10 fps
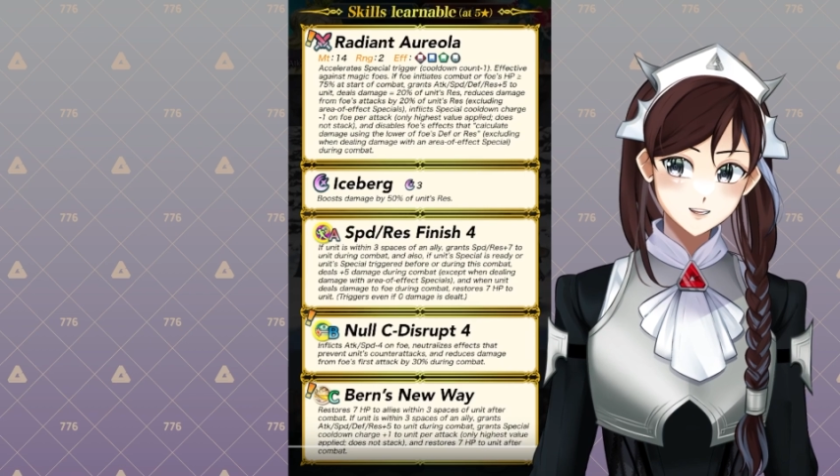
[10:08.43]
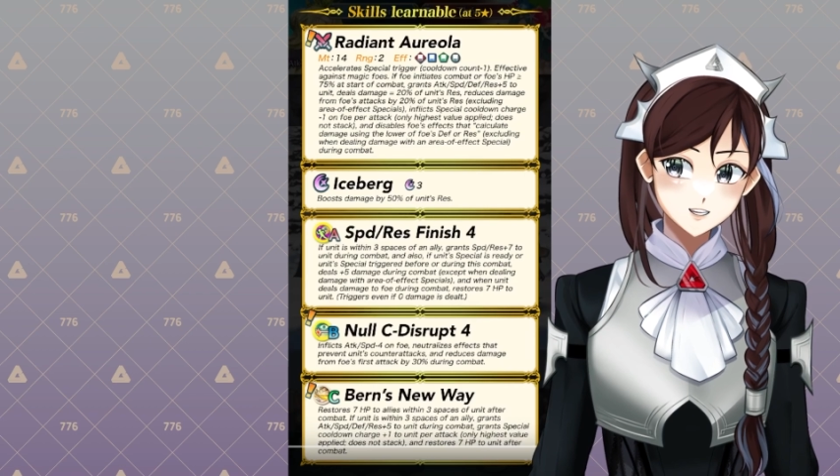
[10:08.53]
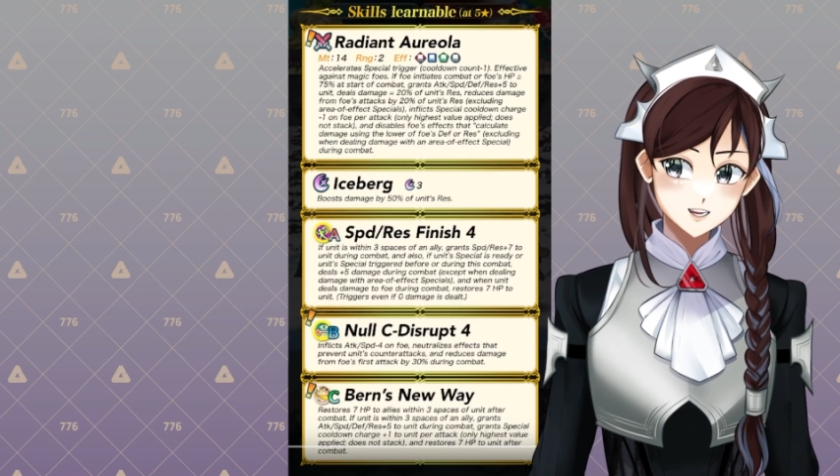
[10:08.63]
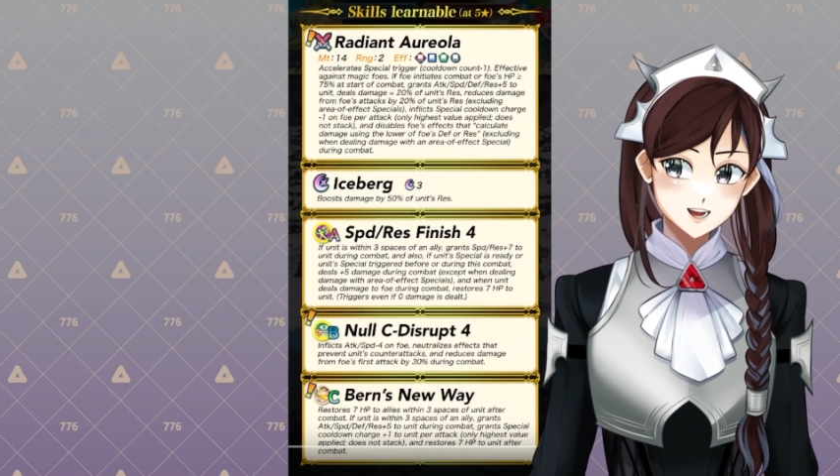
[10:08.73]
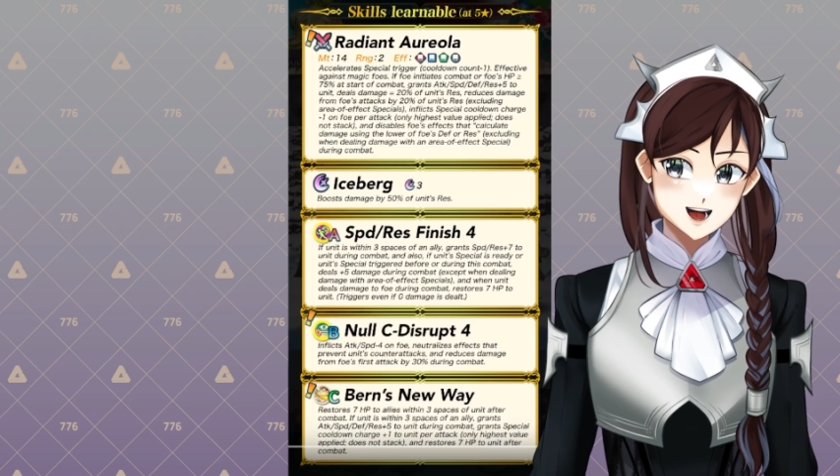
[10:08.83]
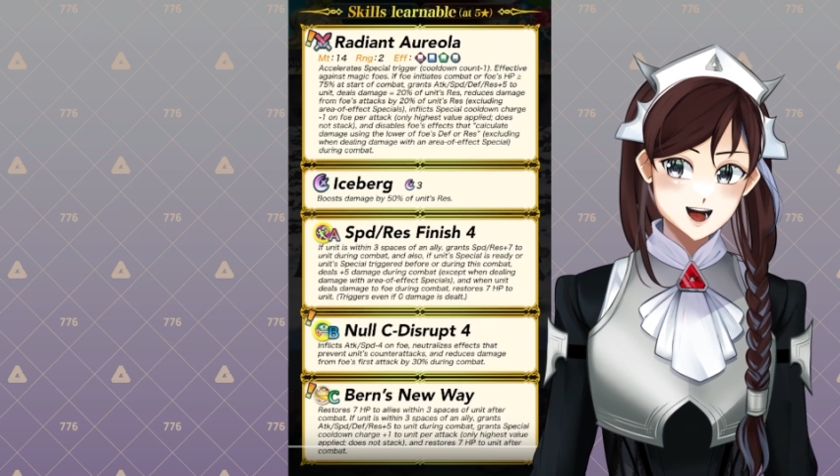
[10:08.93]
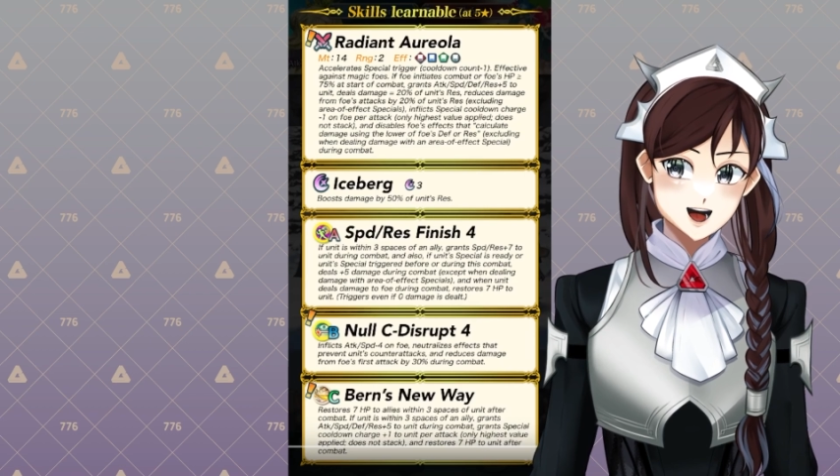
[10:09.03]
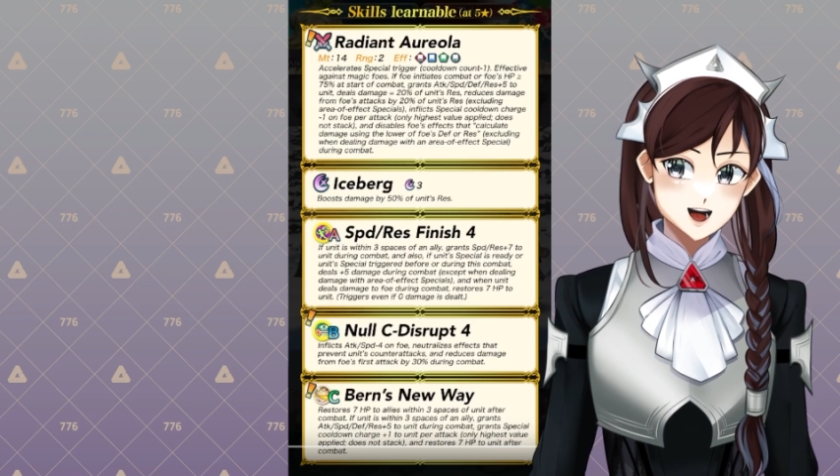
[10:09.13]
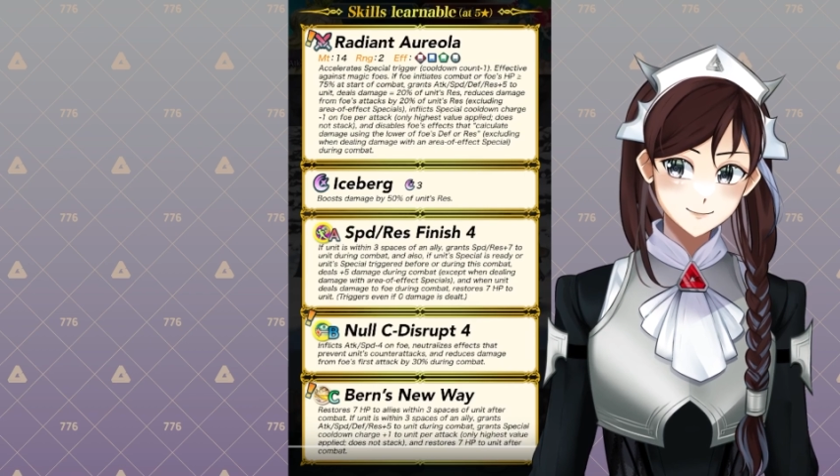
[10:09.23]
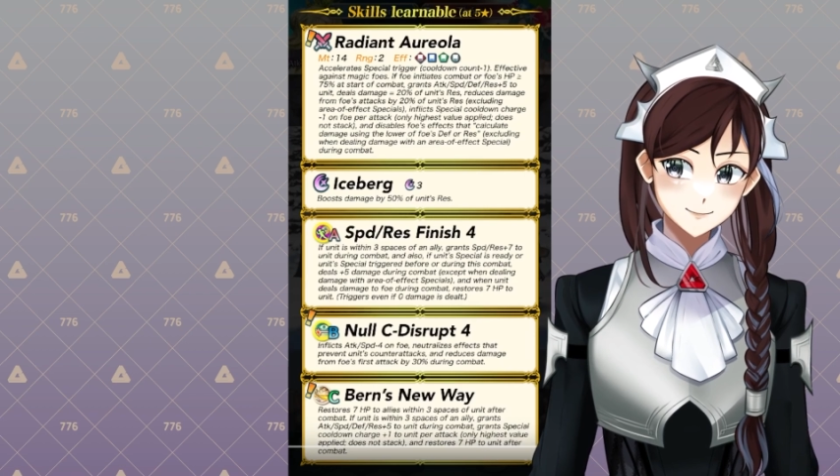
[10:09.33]
like
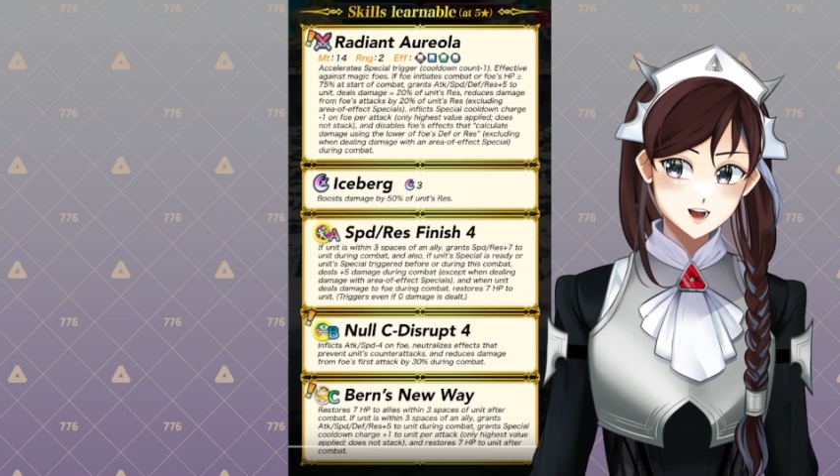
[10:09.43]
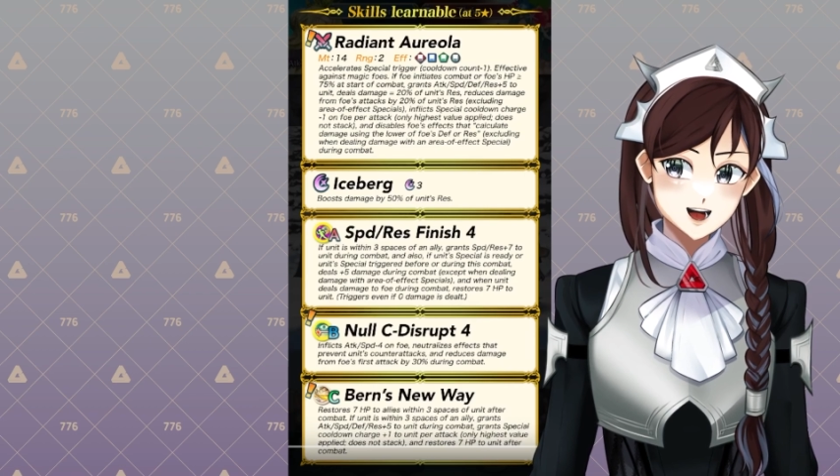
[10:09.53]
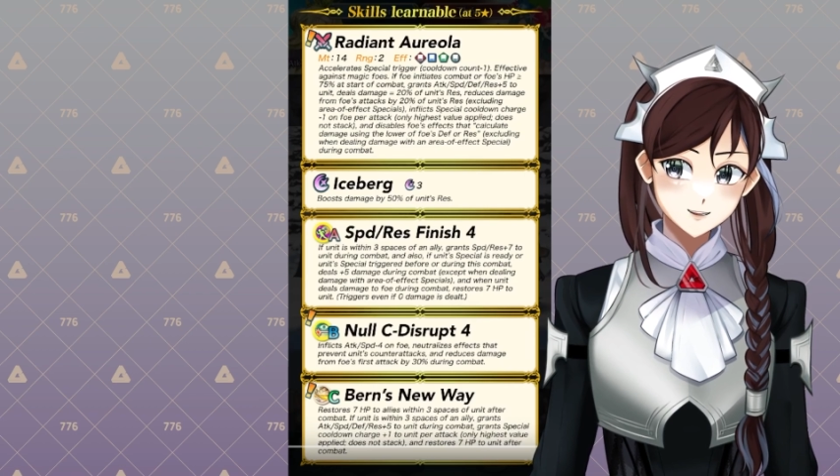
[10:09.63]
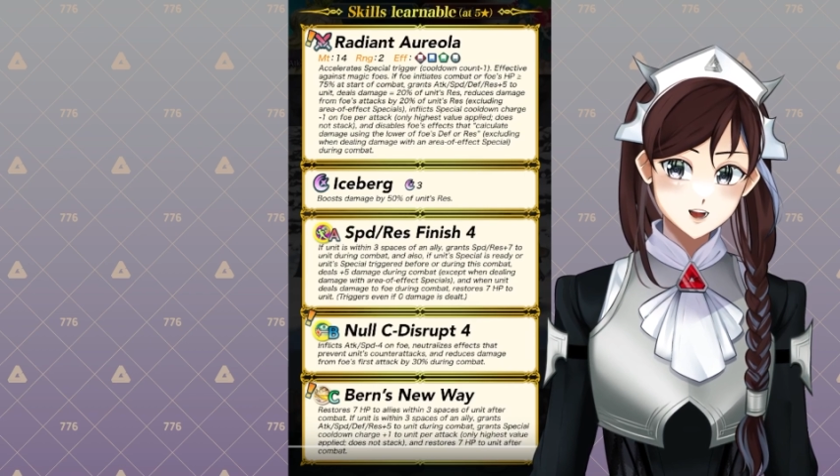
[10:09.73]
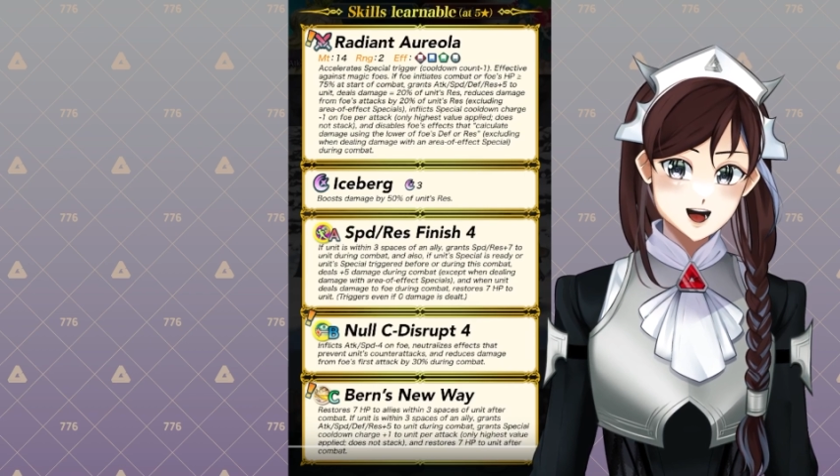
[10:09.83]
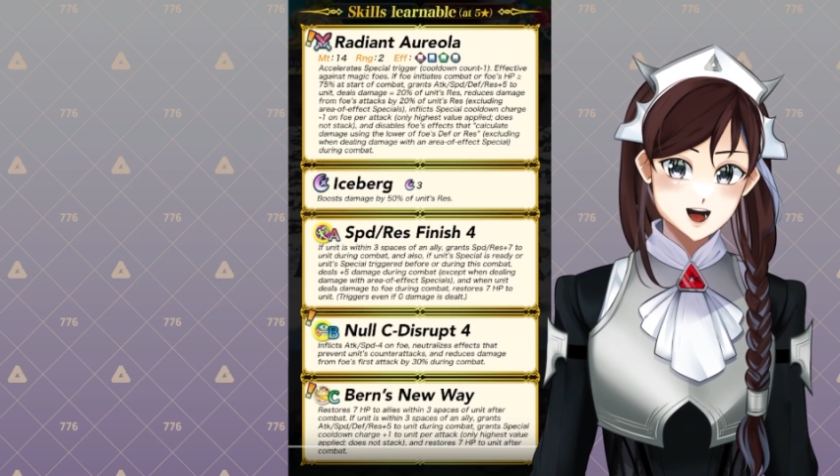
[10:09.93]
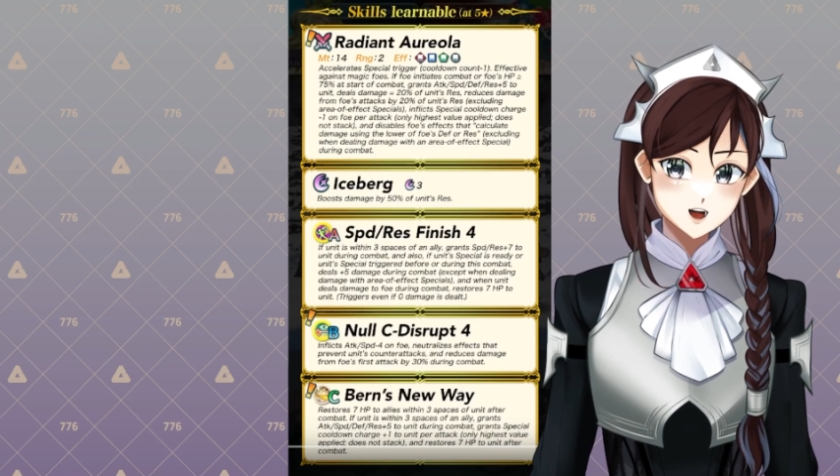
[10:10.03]
a peak meta unit.